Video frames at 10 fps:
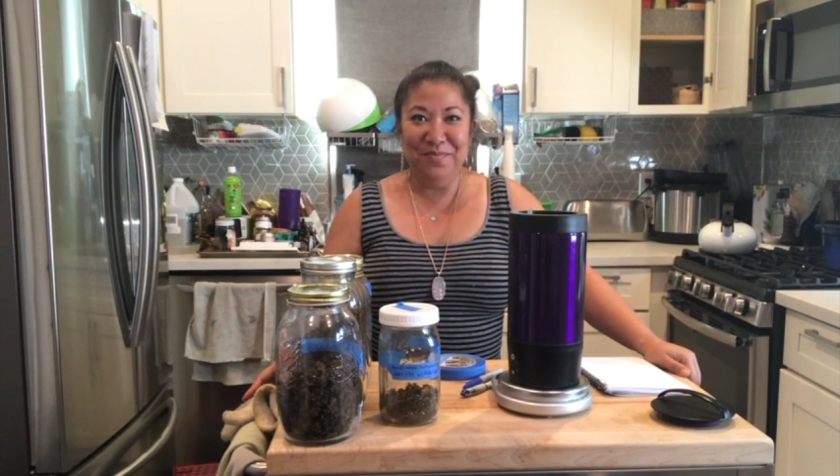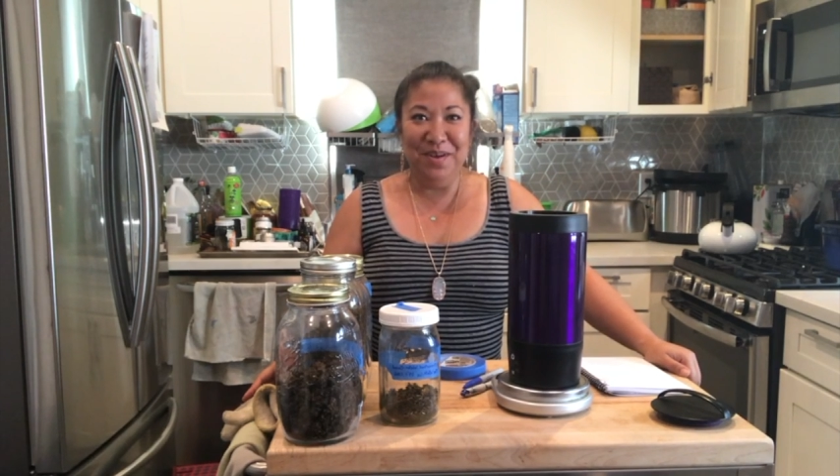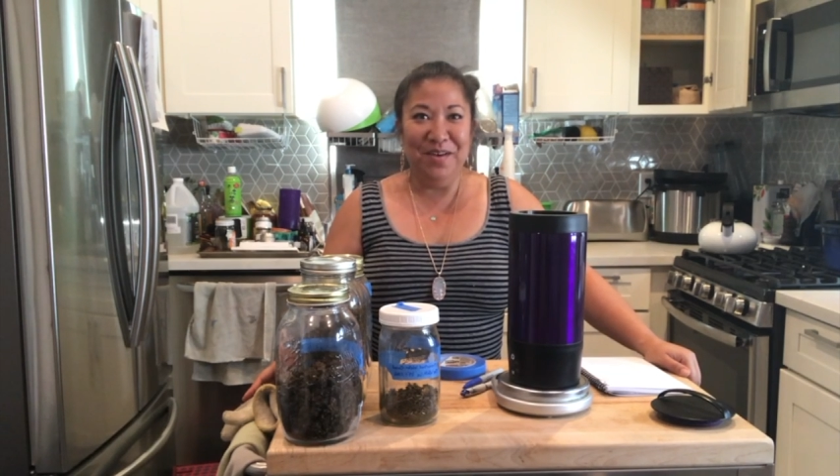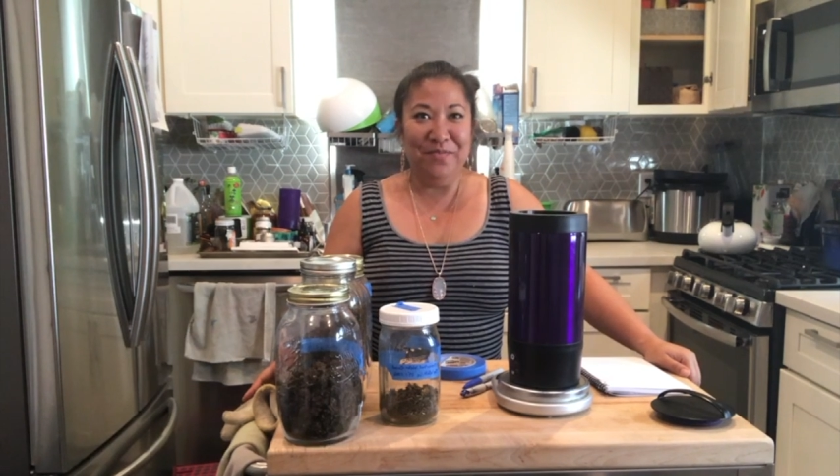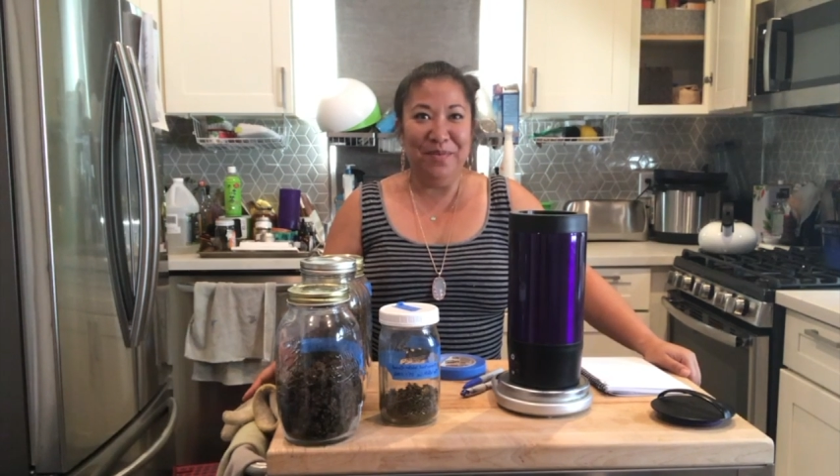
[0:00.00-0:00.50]

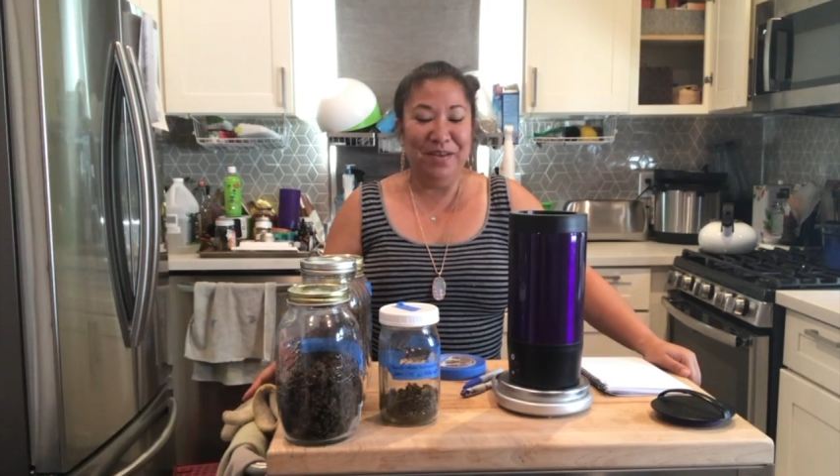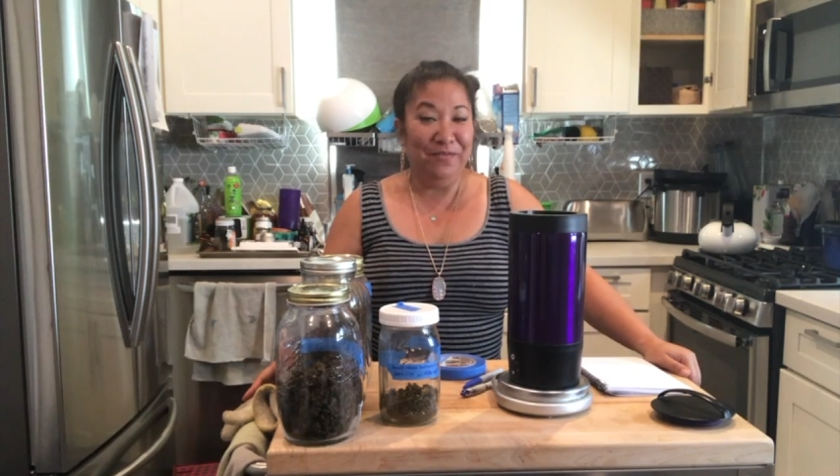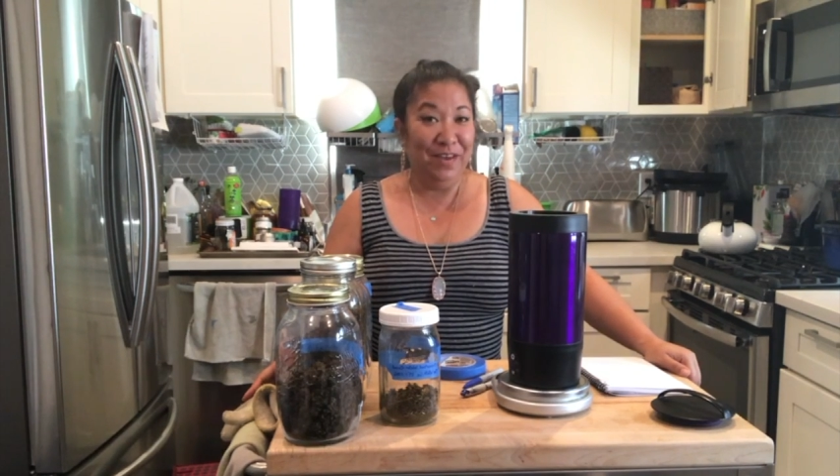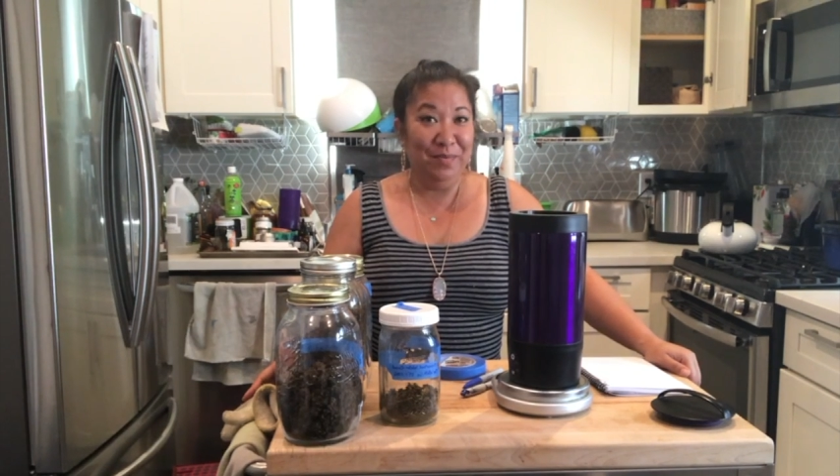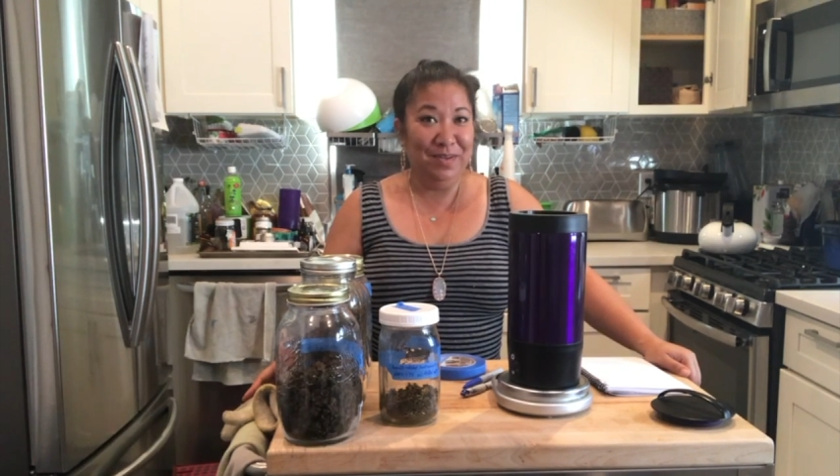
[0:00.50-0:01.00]
of my
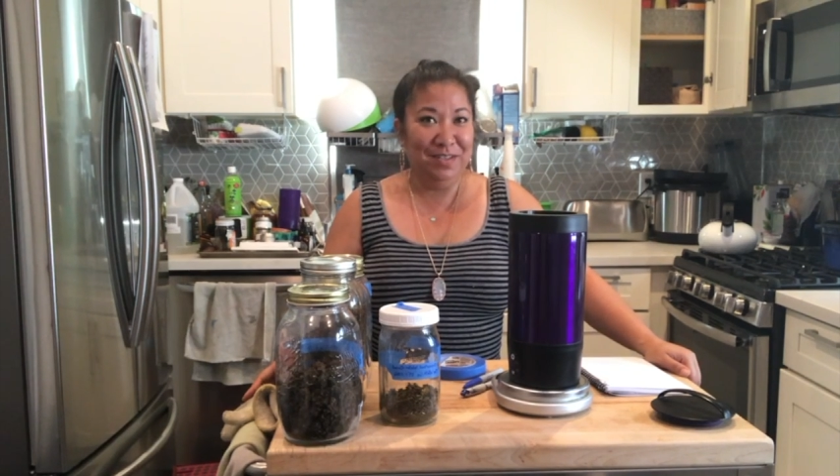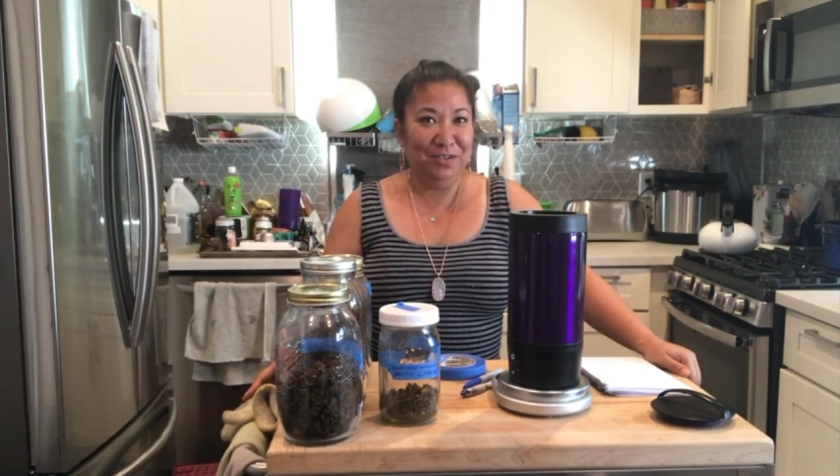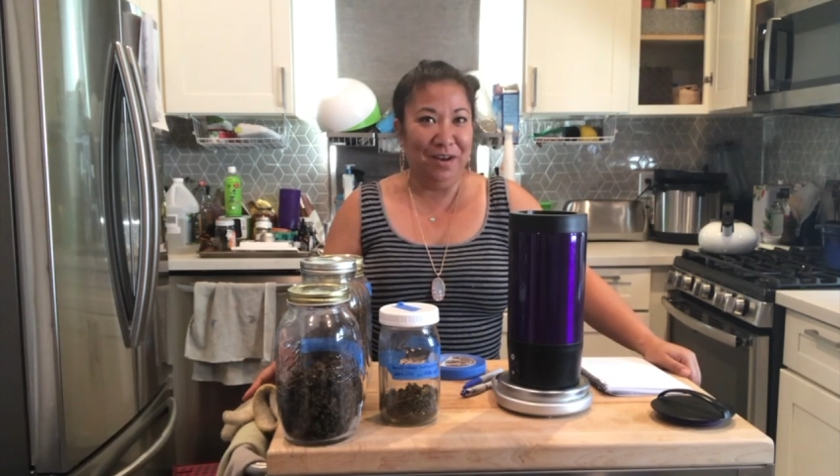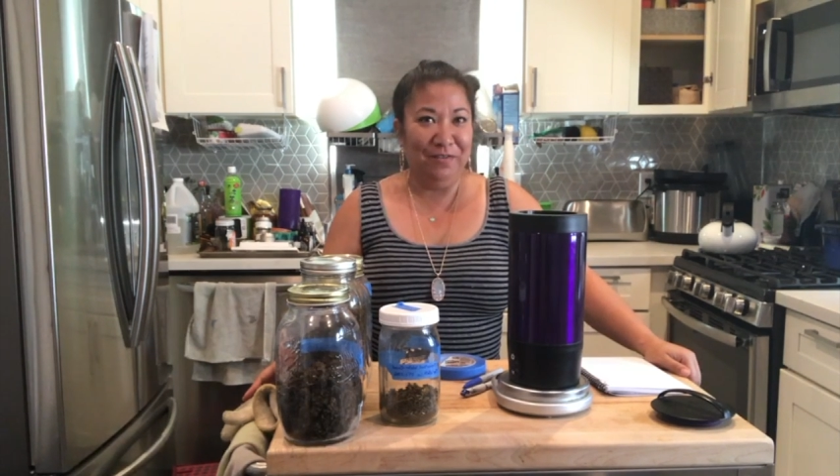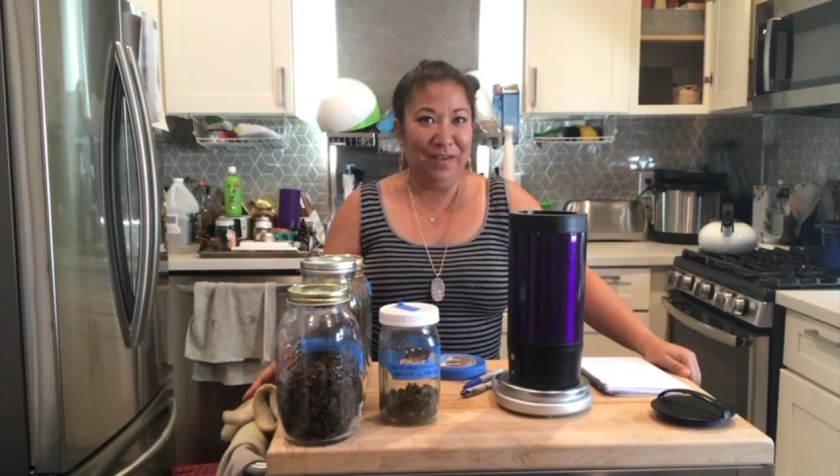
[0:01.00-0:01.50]
famous
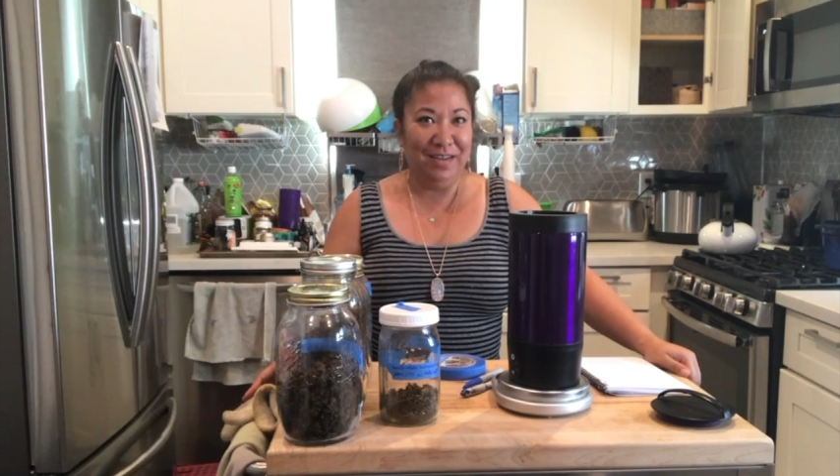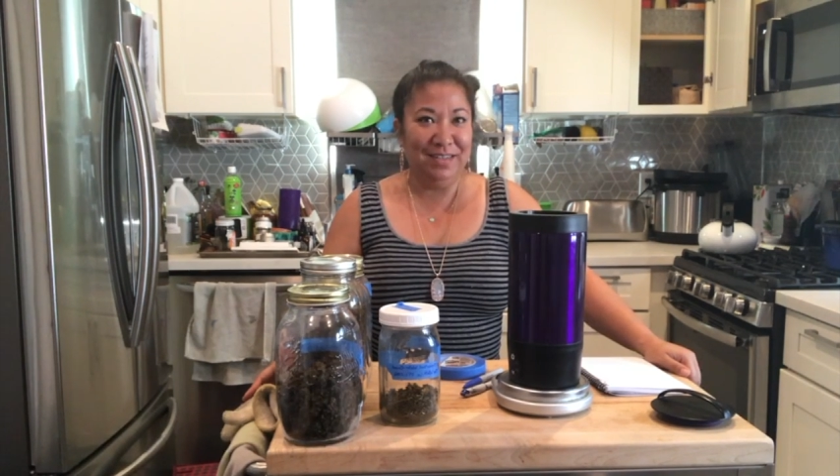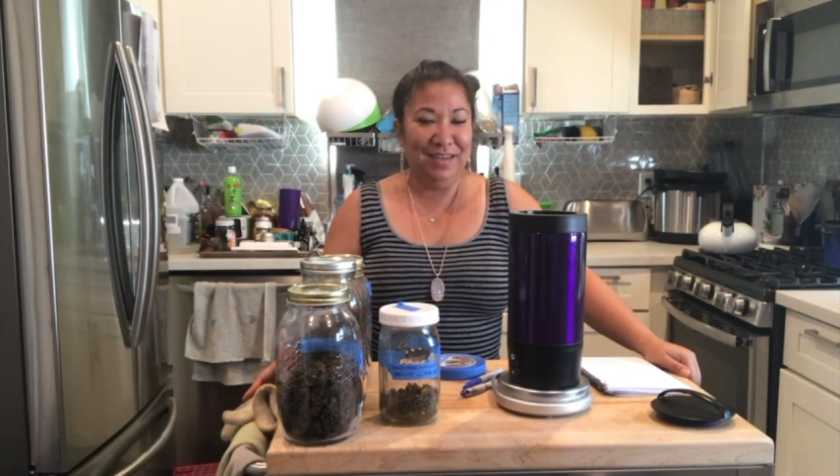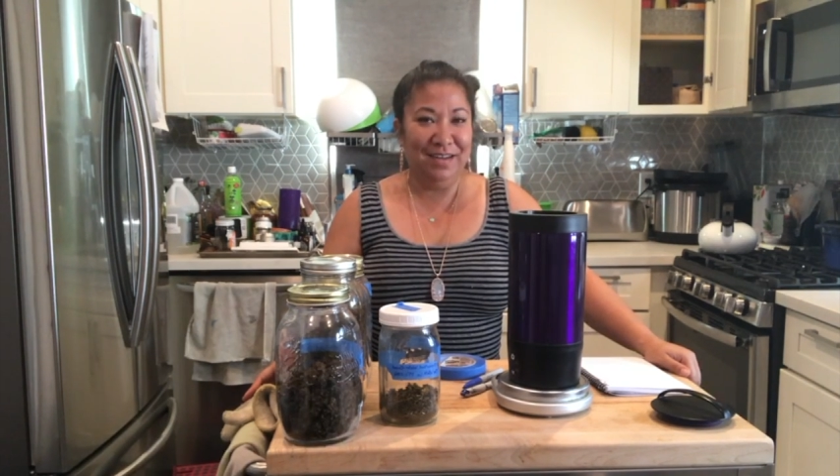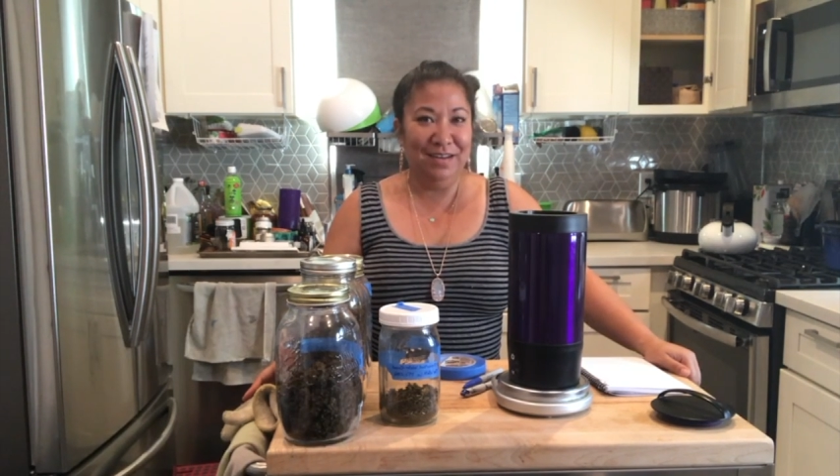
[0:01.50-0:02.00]

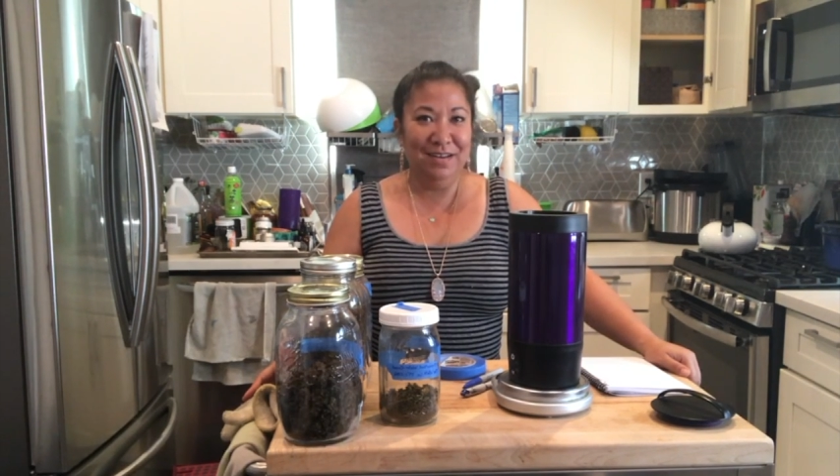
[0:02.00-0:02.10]
Trifecta